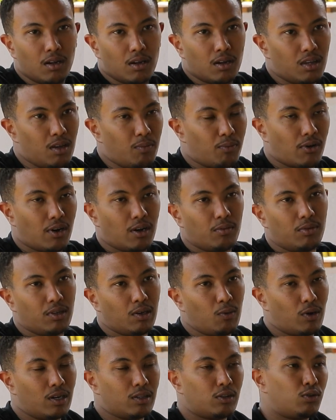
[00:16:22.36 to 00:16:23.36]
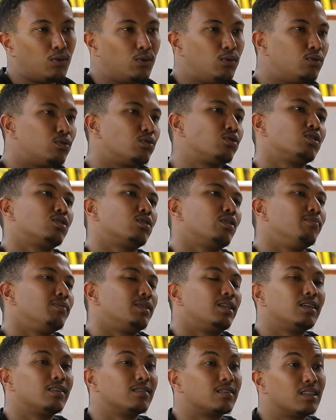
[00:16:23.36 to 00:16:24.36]
He probably went through some
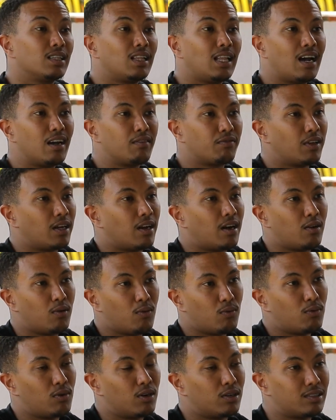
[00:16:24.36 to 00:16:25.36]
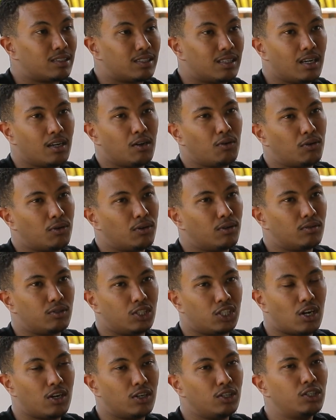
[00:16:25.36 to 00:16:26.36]
things in life that I don't want to say or
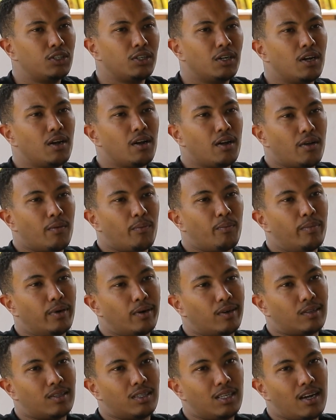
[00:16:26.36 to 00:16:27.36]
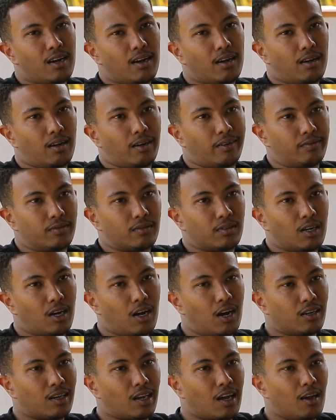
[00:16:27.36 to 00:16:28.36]
judge. But yeah,
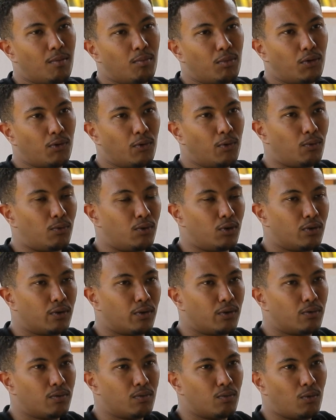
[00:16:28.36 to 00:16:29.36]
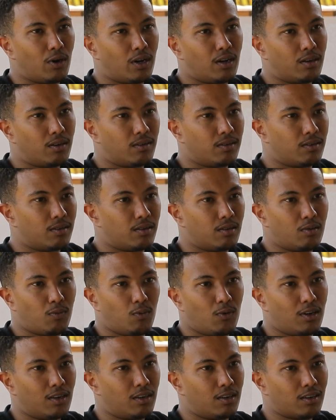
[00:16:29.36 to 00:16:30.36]
God came through, you know.
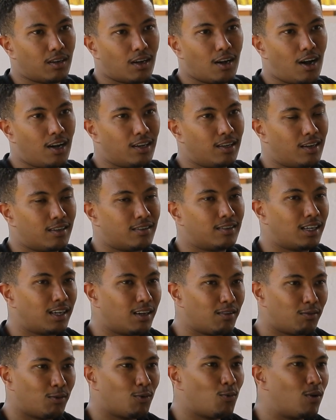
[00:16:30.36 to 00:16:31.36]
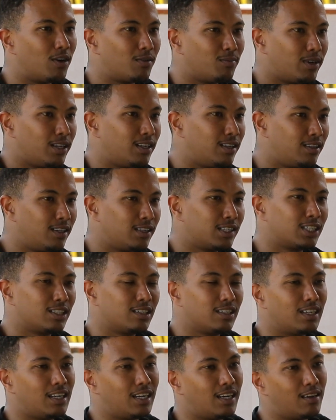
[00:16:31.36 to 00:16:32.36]
When God doesn't give you 1
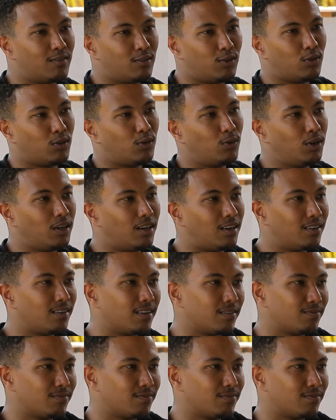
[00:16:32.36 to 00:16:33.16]
benediction, he gives you 3.